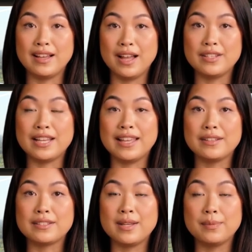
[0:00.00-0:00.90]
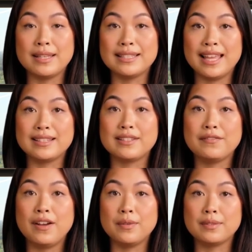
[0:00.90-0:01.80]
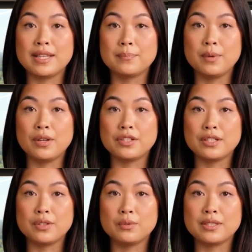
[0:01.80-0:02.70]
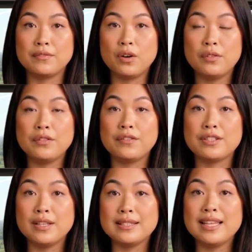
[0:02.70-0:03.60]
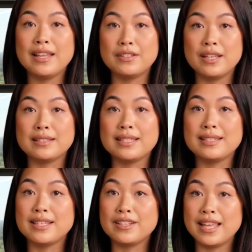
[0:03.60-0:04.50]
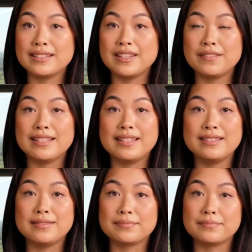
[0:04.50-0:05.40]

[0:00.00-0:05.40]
a challenge that will intensify with the emerging use of artificial intelligence in such activities.